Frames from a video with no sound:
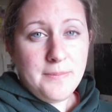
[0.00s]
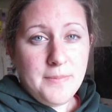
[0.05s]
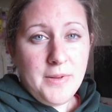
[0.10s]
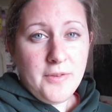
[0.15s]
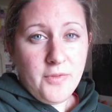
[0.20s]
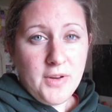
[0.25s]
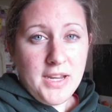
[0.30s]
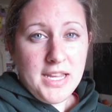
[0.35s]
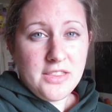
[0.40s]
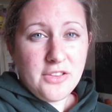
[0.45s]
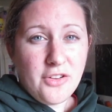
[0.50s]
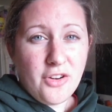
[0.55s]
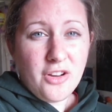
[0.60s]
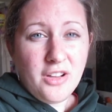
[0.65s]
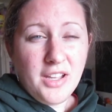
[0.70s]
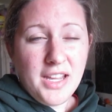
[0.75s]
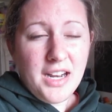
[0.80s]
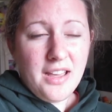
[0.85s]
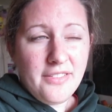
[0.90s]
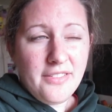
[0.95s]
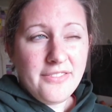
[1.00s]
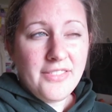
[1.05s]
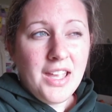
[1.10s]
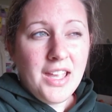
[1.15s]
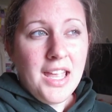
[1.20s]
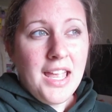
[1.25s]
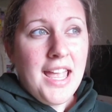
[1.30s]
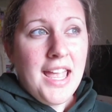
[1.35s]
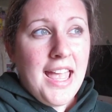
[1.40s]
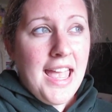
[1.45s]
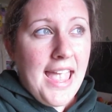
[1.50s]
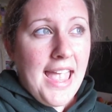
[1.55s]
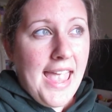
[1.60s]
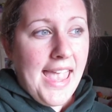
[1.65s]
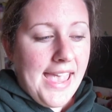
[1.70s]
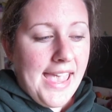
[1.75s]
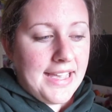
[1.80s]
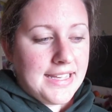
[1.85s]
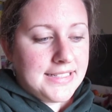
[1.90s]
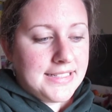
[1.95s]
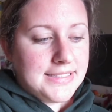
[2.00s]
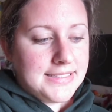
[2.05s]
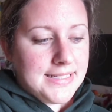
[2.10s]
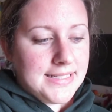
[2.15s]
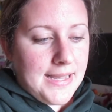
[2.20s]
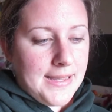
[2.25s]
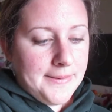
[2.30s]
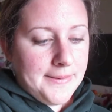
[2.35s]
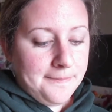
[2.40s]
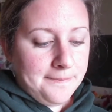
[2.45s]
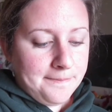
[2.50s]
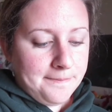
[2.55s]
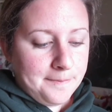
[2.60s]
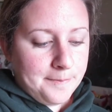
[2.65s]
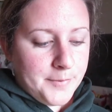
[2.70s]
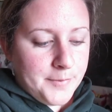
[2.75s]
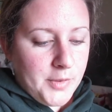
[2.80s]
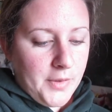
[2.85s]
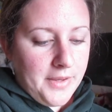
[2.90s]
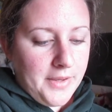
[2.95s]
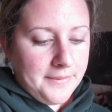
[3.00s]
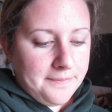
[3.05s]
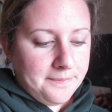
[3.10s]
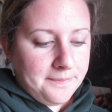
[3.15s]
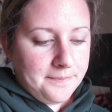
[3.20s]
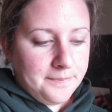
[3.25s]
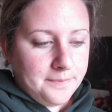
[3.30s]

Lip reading: if we get there early enough. And so yeah,